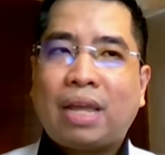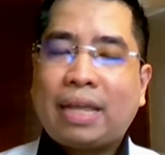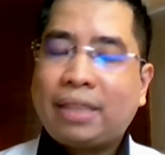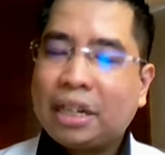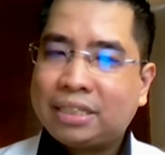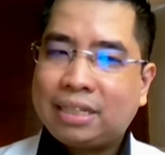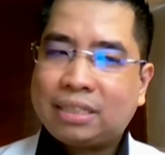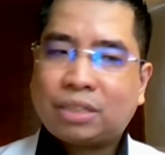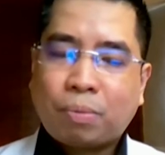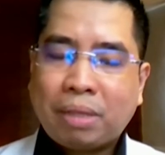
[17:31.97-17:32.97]
there's this
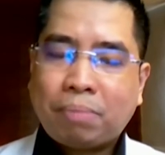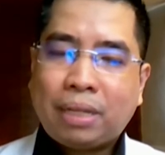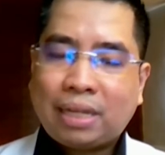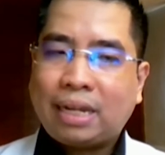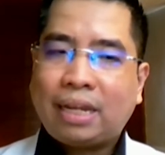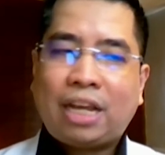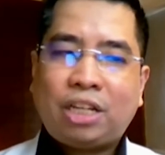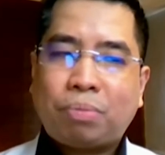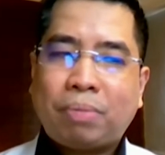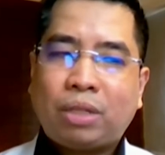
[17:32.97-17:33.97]
commitment and
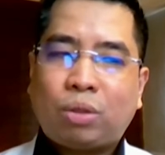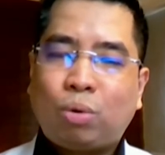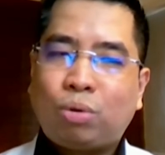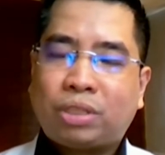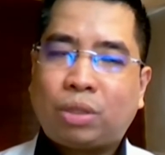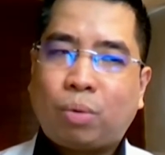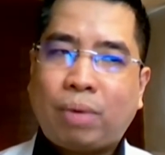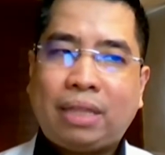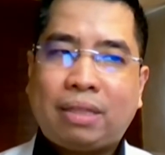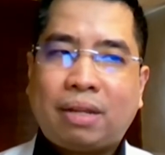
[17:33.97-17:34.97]
engagement to lose the weight.